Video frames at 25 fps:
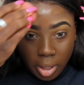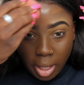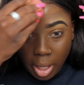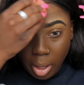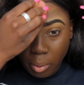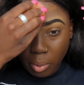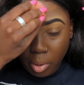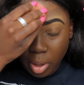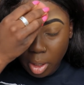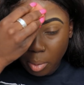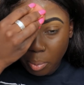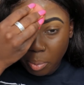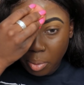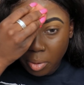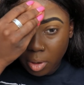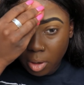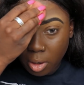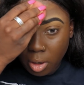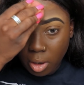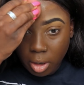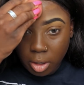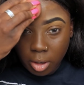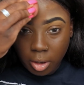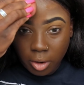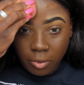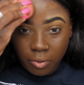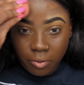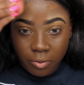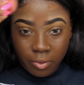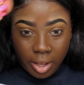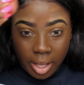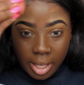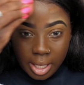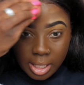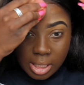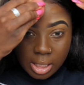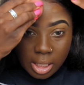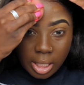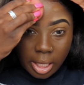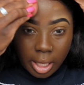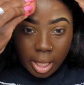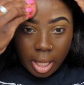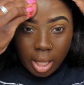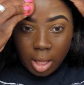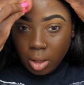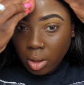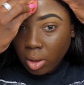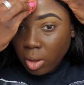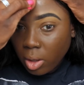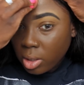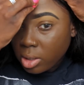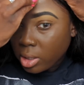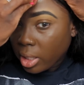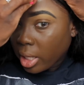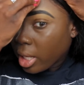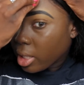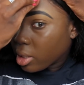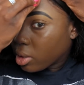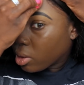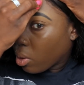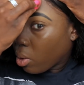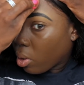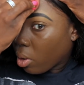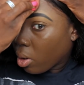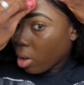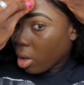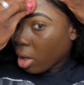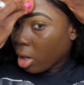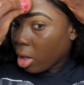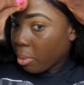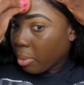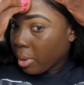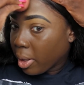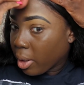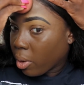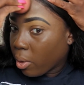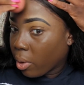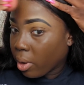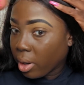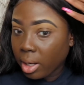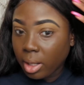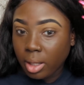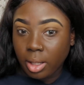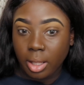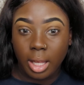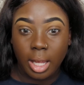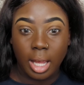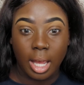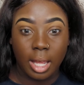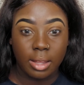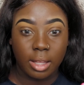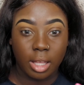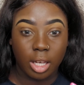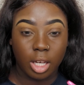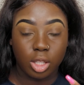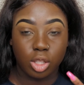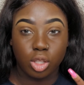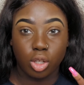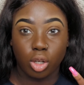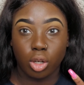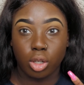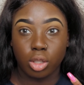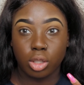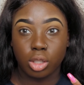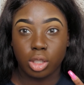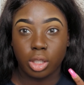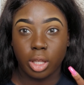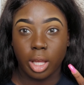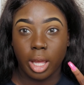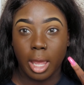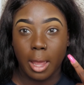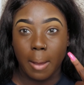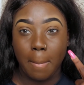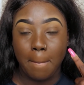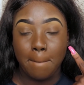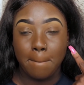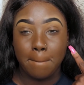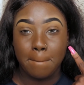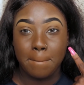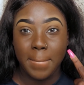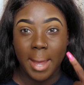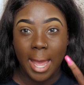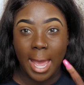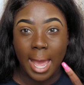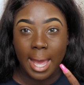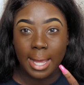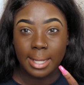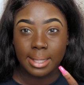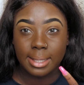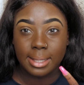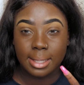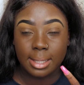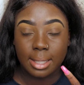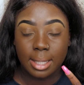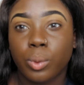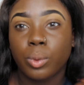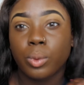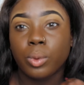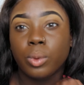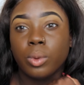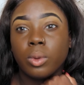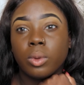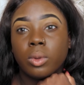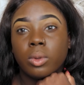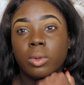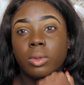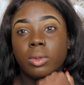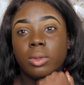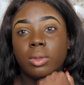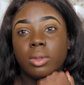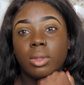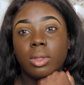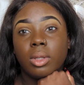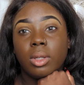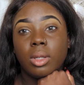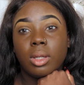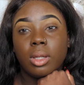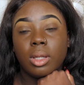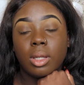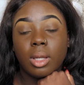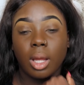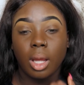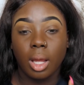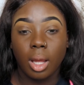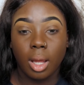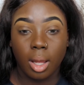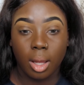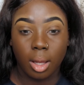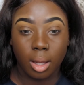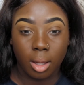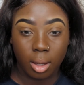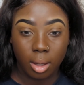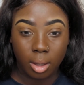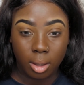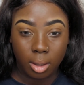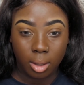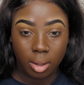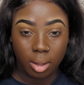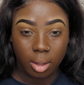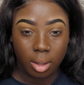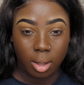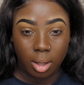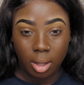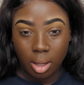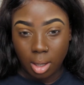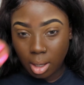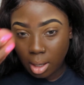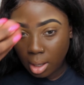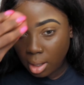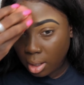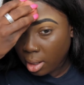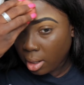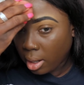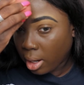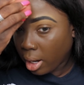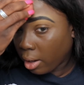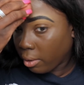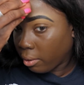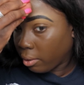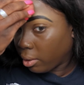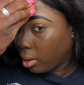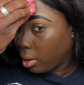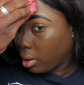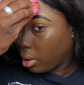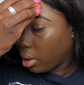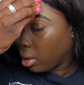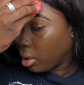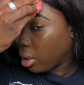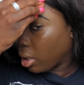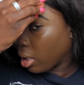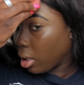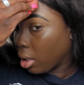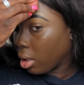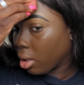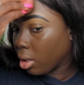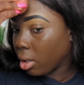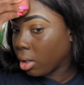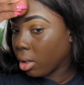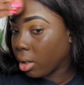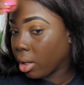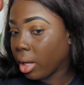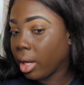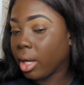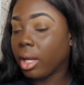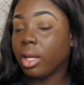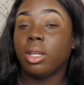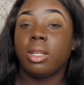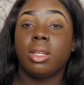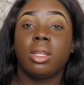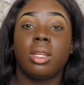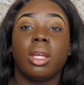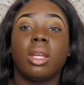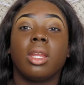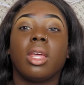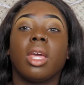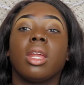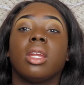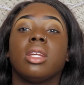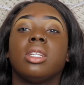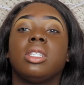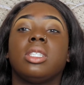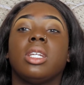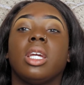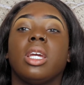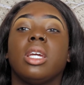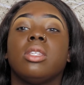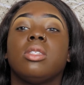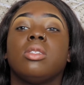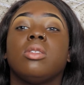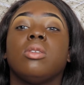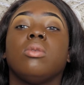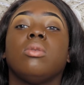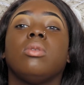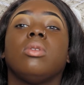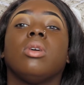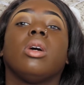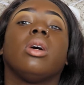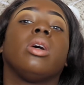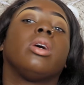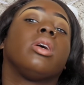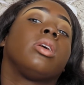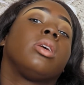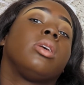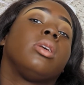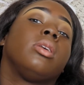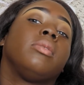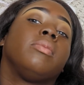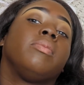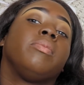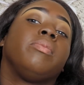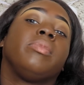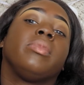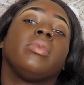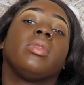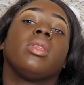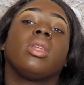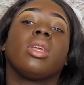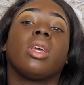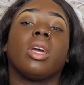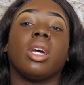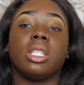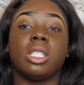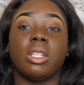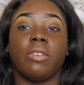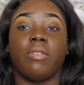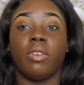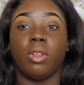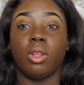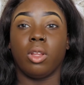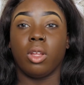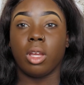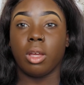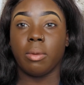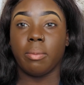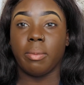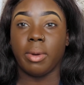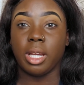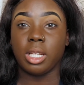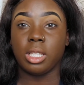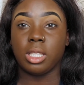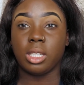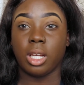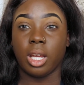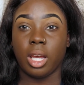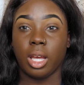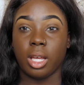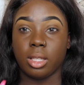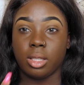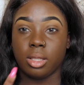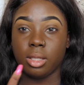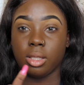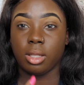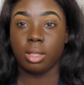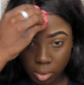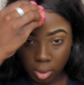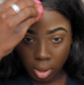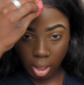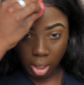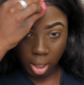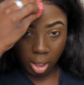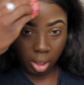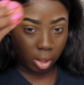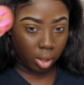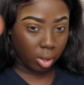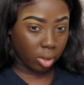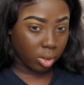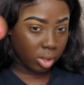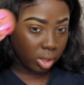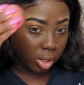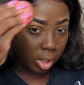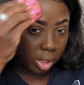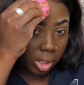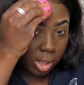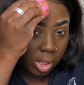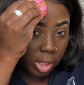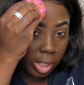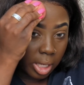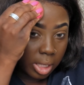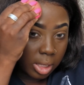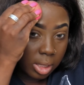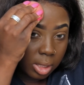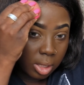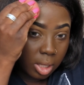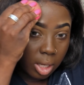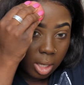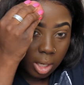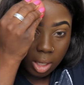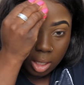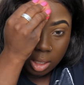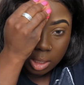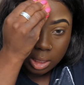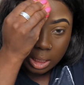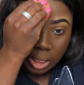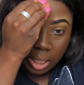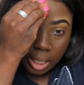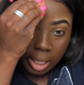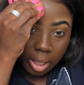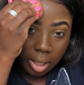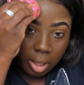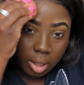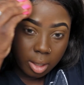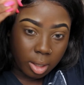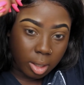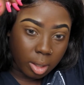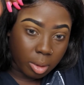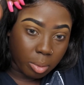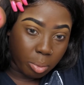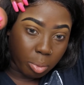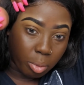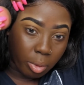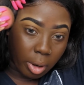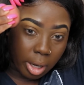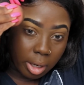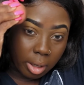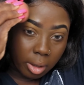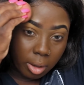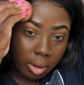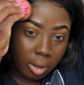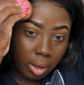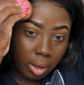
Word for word: But like when you put it on your face, like it looks like it's gonna be oily and then it turns like matte. Dang. I really did get it. I did get a shade too dark. Because if you look at my chest, dang, usually chestnut is like a brighter